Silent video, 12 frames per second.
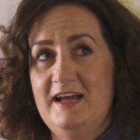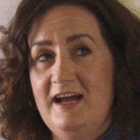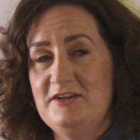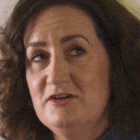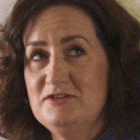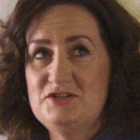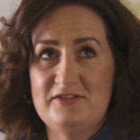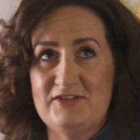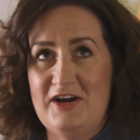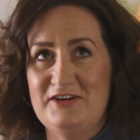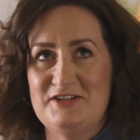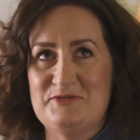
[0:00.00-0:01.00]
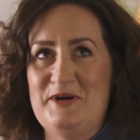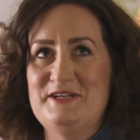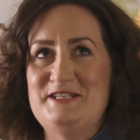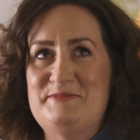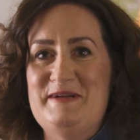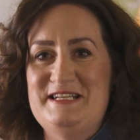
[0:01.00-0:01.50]
I'm not sure if Connor's
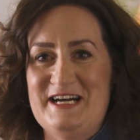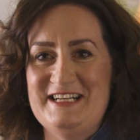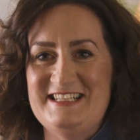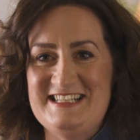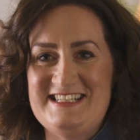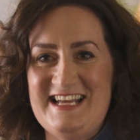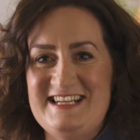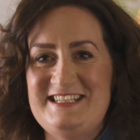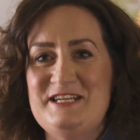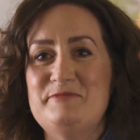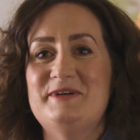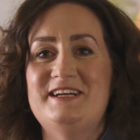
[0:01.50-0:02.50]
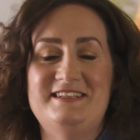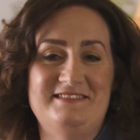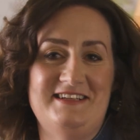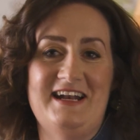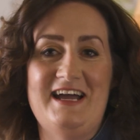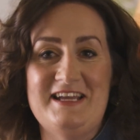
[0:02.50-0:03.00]
wants me down to say to you,
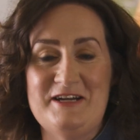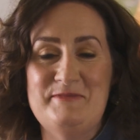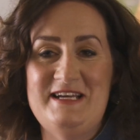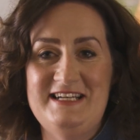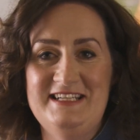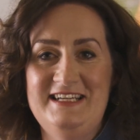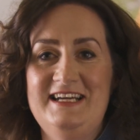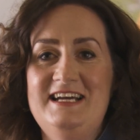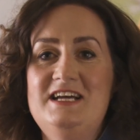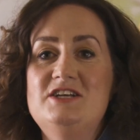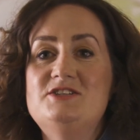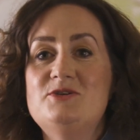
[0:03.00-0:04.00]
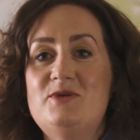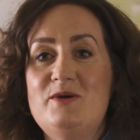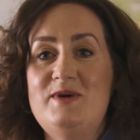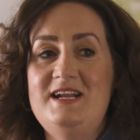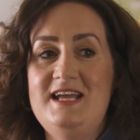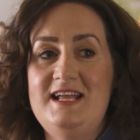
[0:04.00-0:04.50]
but can I come in? So I
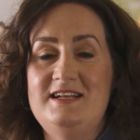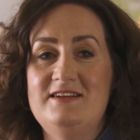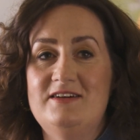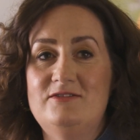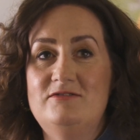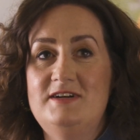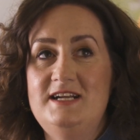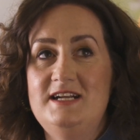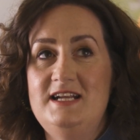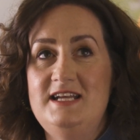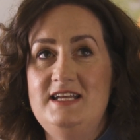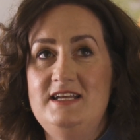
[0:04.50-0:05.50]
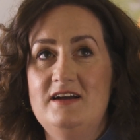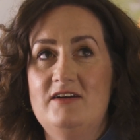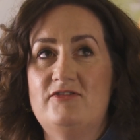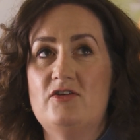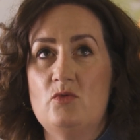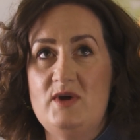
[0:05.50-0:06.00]
went in really
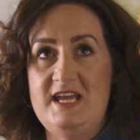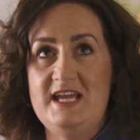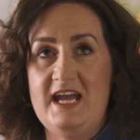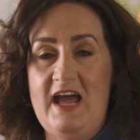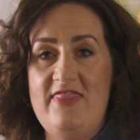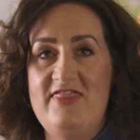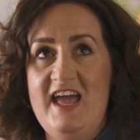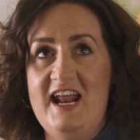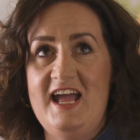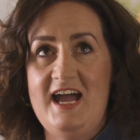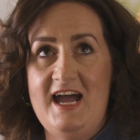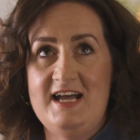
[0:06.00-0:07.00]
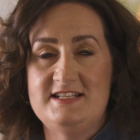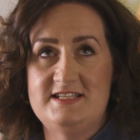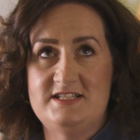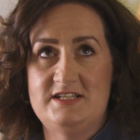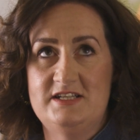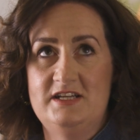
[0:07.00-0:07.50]
for a week, and then I
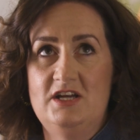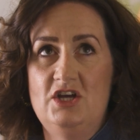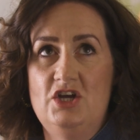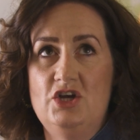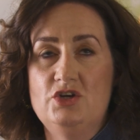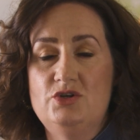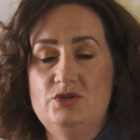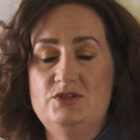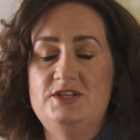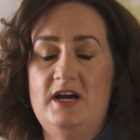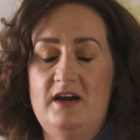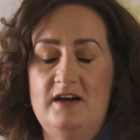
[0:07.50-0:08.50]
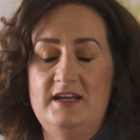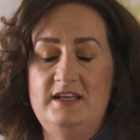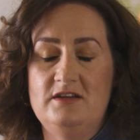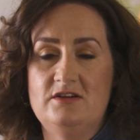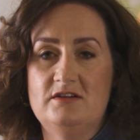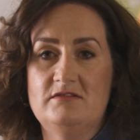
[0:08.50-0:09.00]
asked, could I
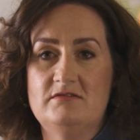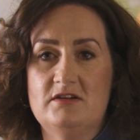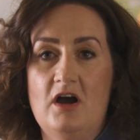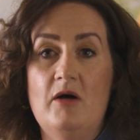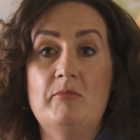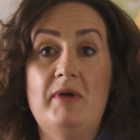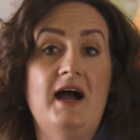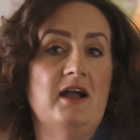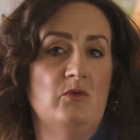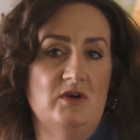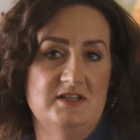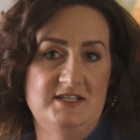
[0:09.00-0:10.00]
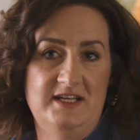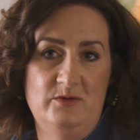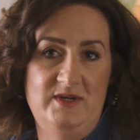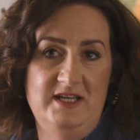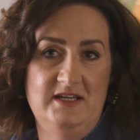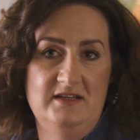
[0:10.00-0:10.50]
come back one day a
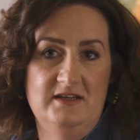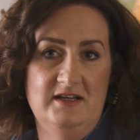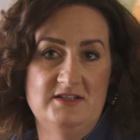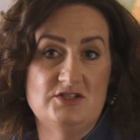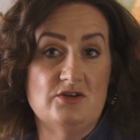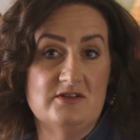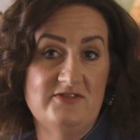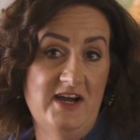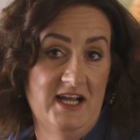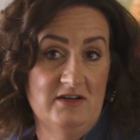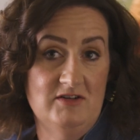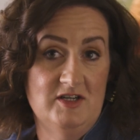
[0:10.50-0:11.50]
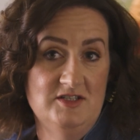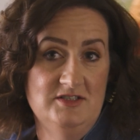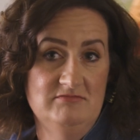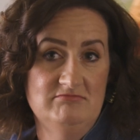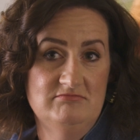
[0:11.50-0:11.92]
week and sort of hang around?